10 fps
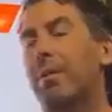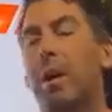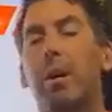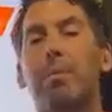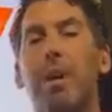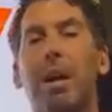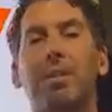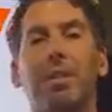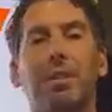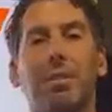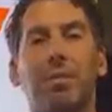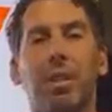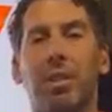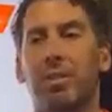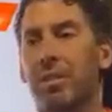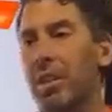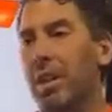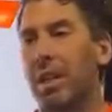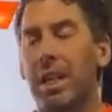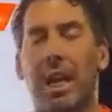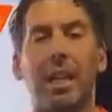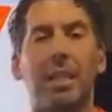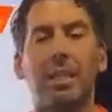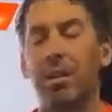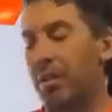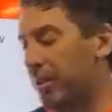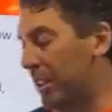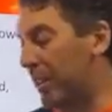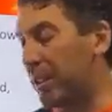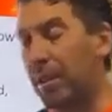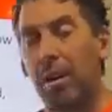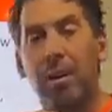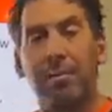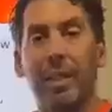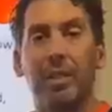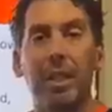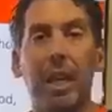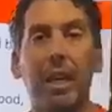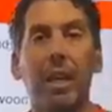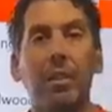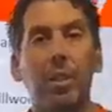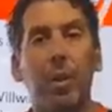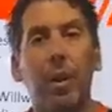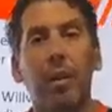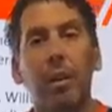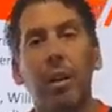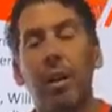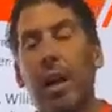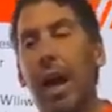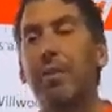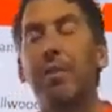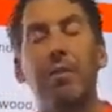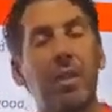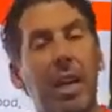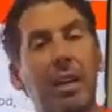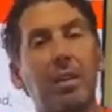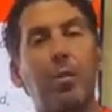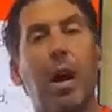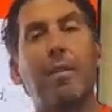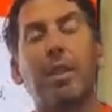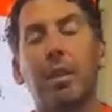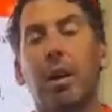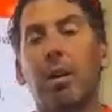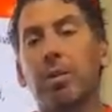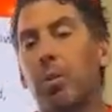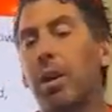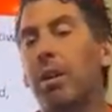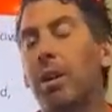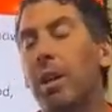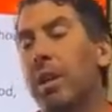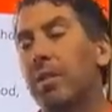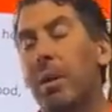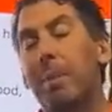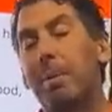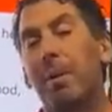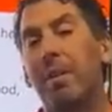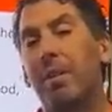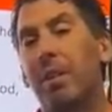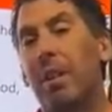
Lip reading: 3 hour process of just getting to understand the car and eventually getting on the trailer after you've taken a drive in the car as well. Some people have even